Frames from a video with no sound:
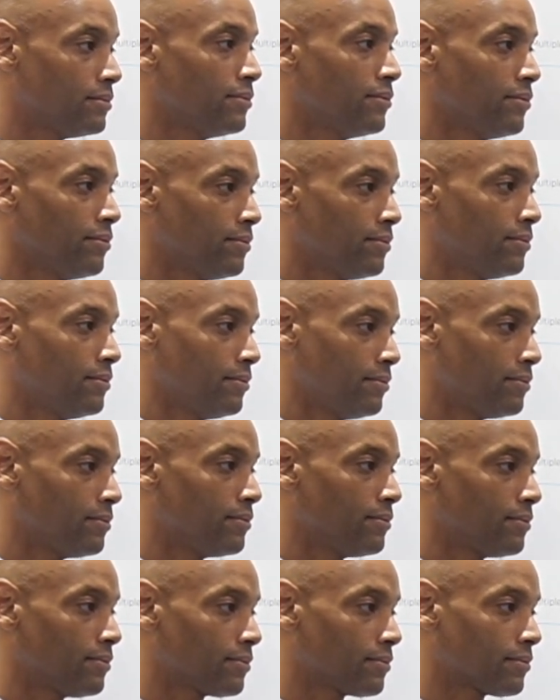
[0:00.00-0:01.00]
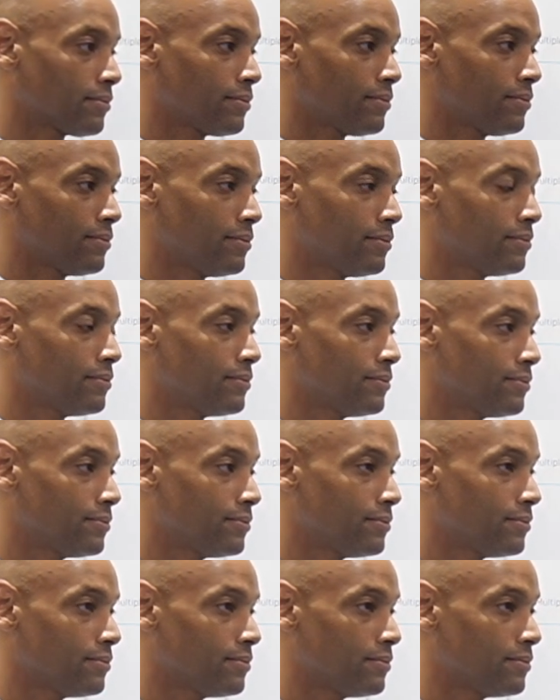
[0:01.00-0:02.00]

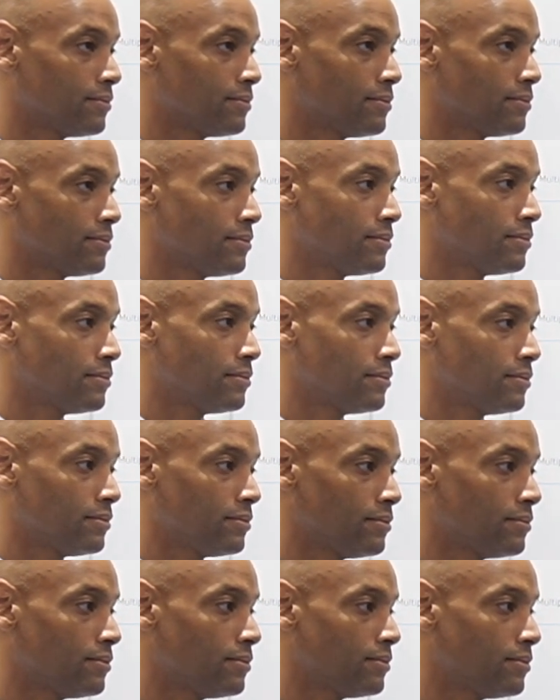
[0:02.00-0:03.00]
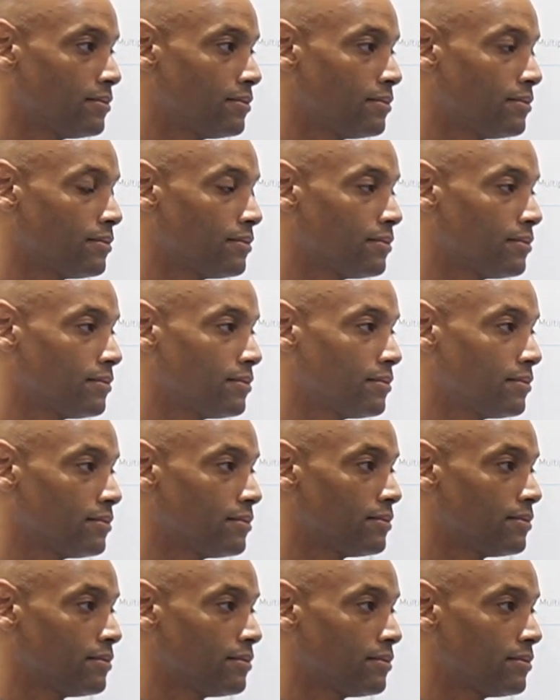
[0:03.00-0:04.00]

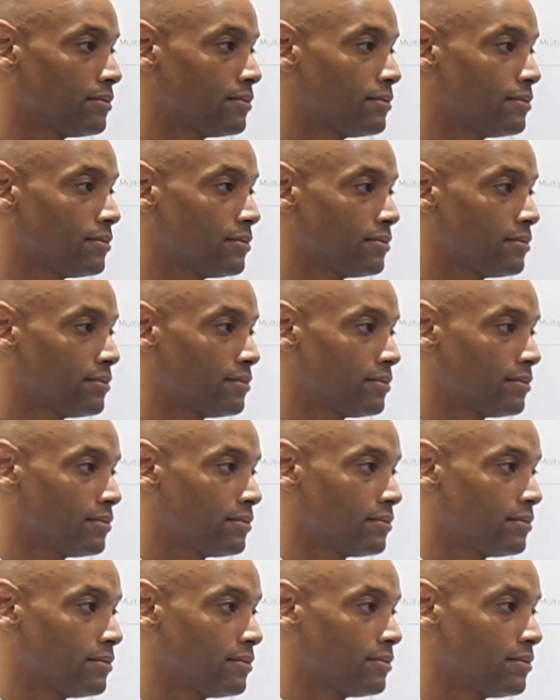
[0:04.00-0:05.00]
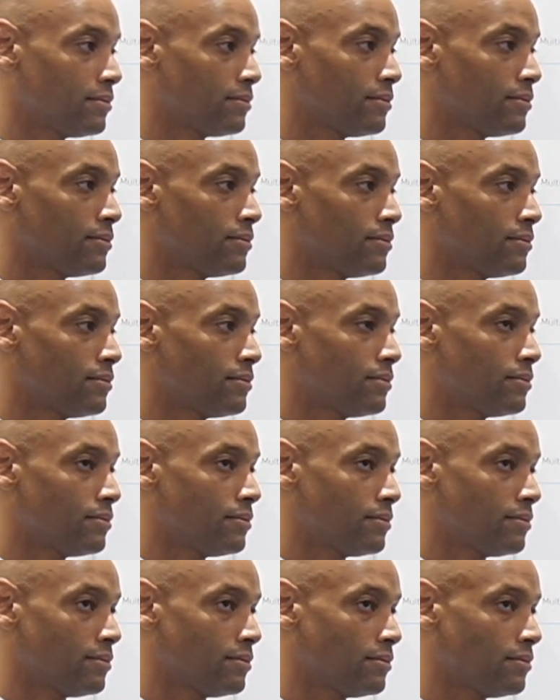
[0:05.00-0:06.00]

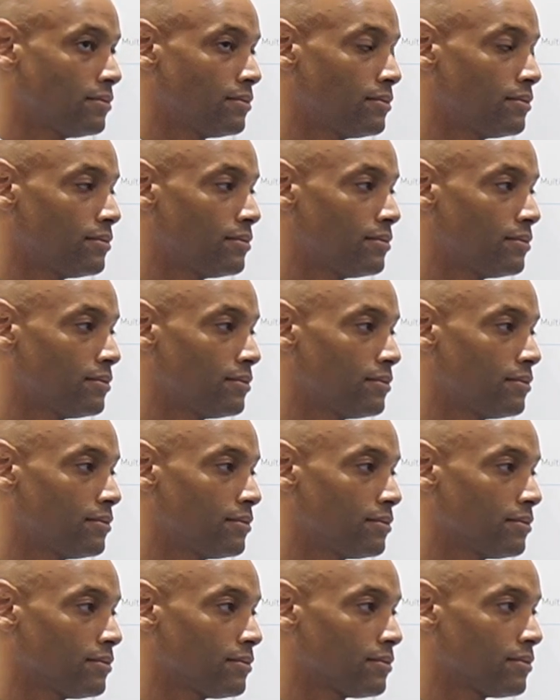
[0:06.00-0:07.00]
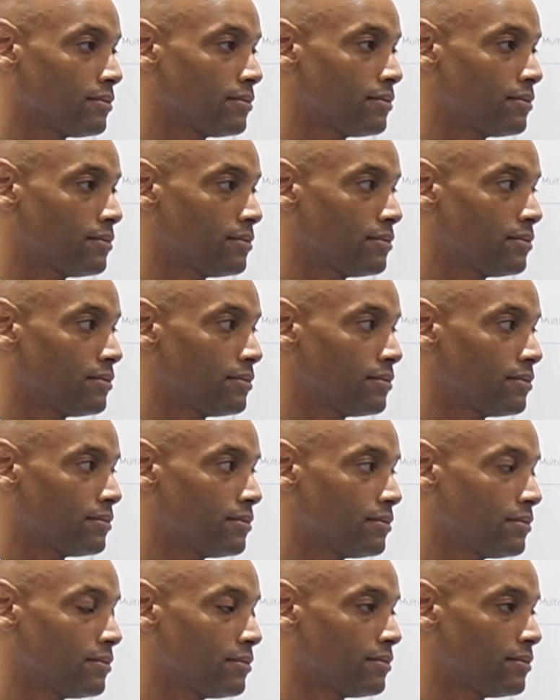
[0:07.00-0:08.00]

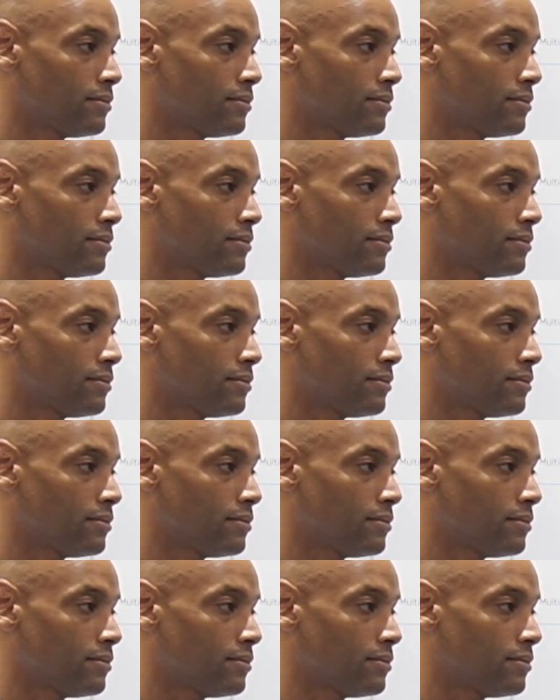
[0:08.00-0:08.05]
The person shown says nothing.